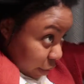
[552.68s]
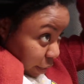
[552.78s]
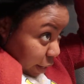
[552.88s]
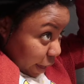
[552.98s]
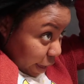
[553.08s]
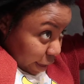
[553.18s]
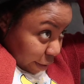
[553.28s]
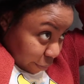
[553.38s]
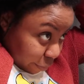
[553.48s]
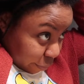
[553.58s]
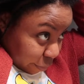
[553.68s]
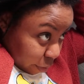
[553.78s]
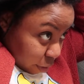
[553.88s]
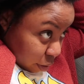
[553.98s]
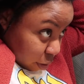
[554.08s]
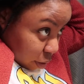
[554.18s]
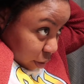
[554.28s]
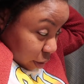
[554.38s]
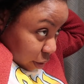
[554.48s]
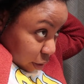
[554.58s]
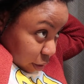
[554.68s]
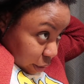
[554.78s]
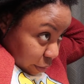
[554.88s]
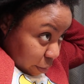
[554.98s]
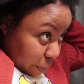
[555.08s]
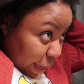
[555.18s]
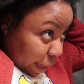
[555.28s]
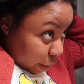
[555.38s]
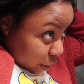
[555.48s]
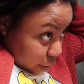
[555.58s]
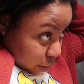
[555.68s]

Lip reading: in half down the back.